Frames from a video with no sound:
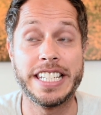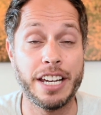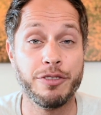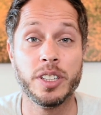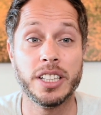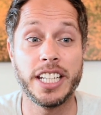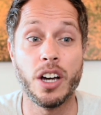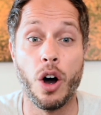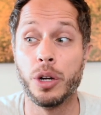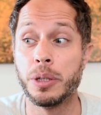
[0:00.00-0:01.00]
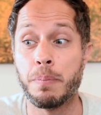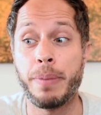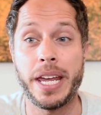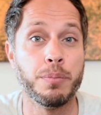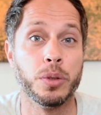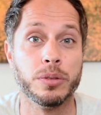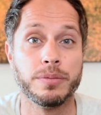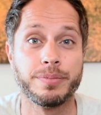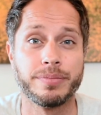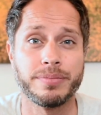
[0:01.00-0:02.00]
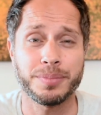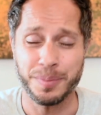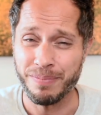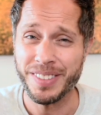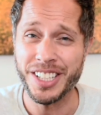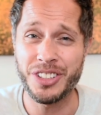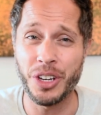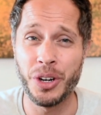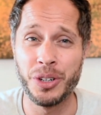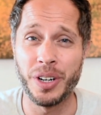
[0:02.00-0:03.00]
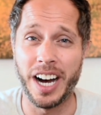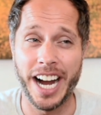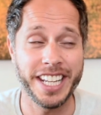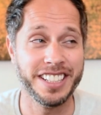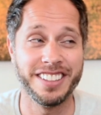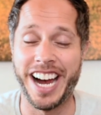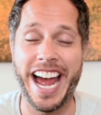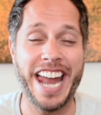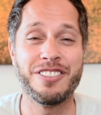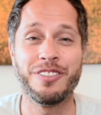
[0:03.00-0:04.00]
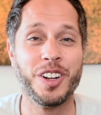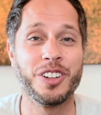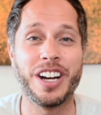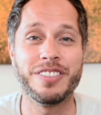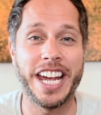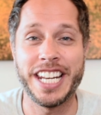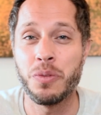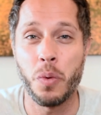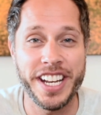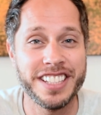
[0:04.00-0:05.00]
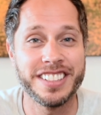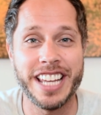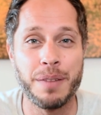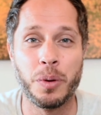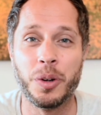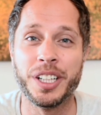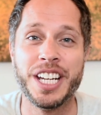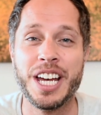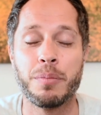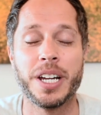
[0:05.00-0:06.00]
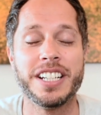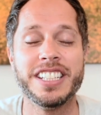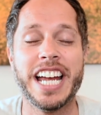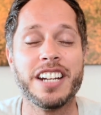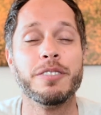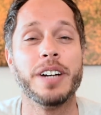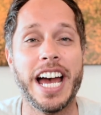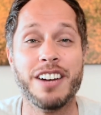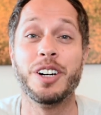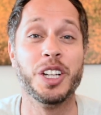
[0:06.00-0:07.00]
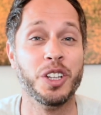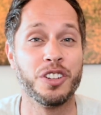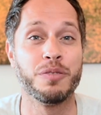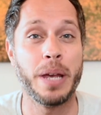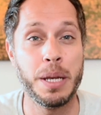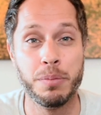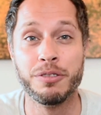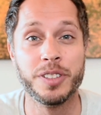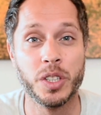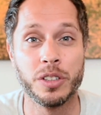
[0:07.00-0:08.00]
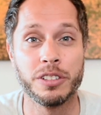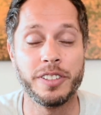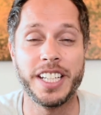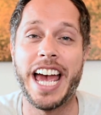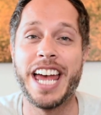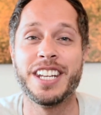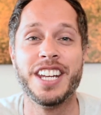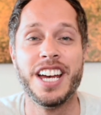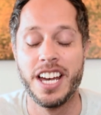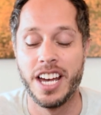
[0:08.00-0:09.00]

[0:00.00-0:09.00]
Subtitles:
definitely on people. So I hadn't photographed any weddings at that point, but I did have a lot of people photography, and